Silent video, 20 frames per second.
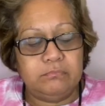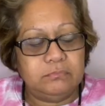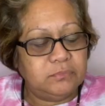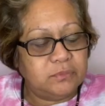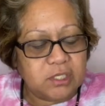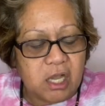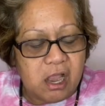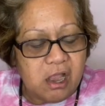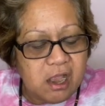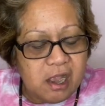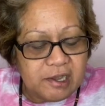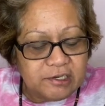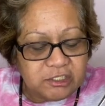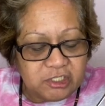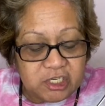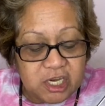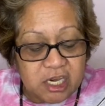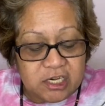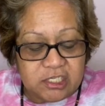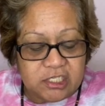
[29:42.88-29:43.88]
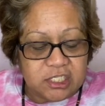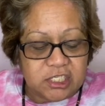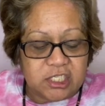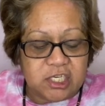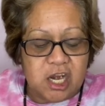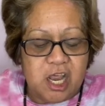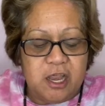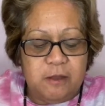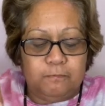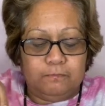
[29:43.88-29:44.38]
I started this
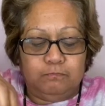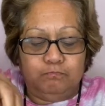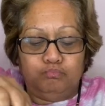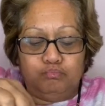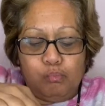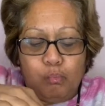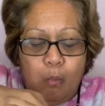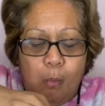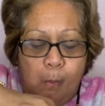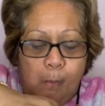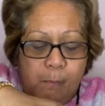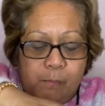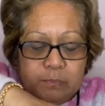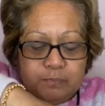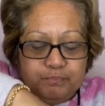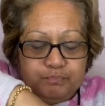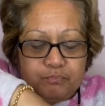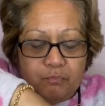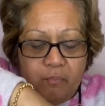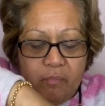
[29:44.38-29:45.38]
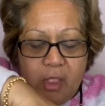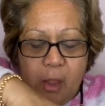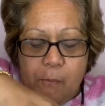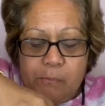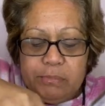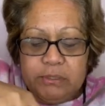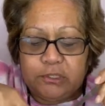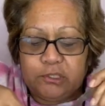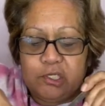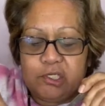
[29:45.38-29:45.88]
late
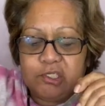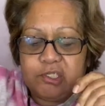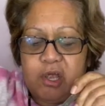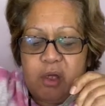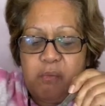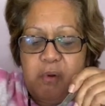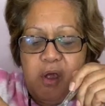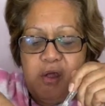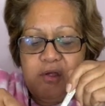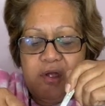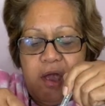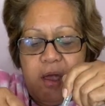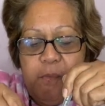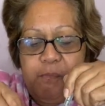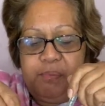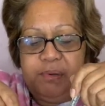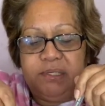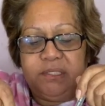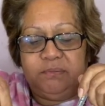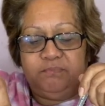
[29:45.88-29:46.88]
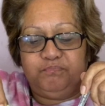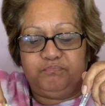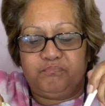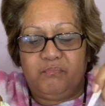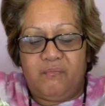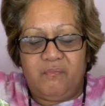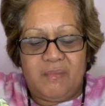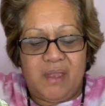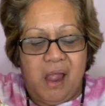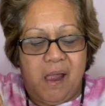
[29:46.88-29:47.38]
because I woke up and
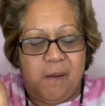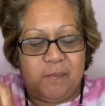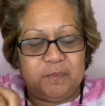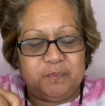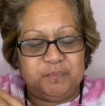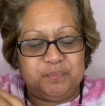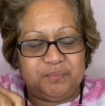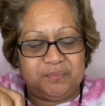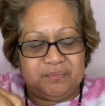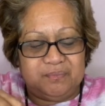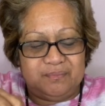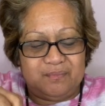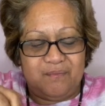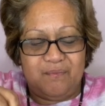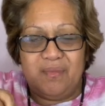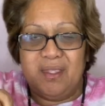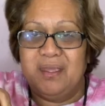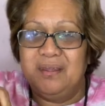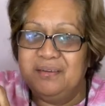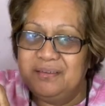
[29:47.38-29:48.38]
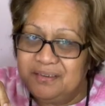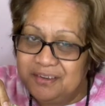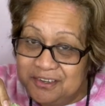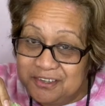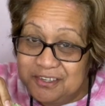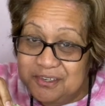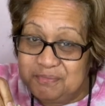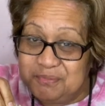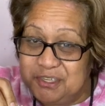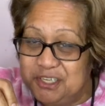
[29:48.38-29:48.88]
did
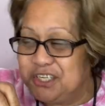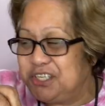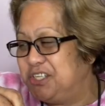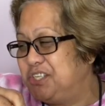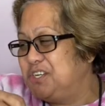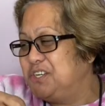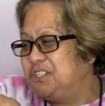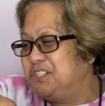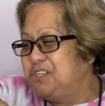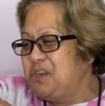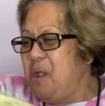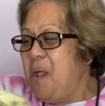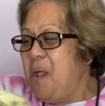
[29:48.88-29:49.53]
some TikToks.